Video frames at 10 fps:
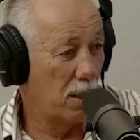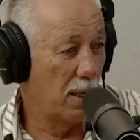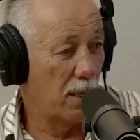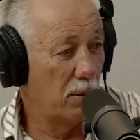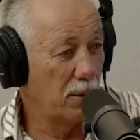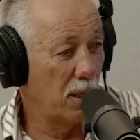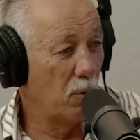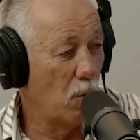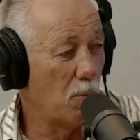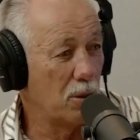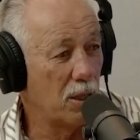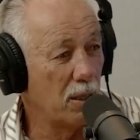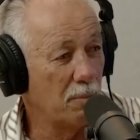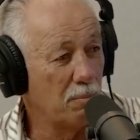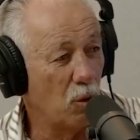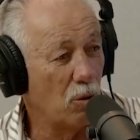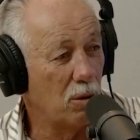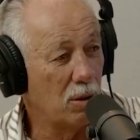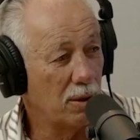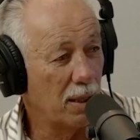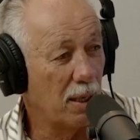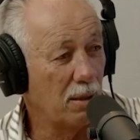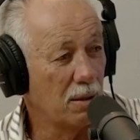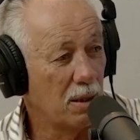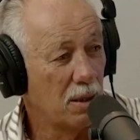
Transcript: Yeah. You know, what was in them or, you know,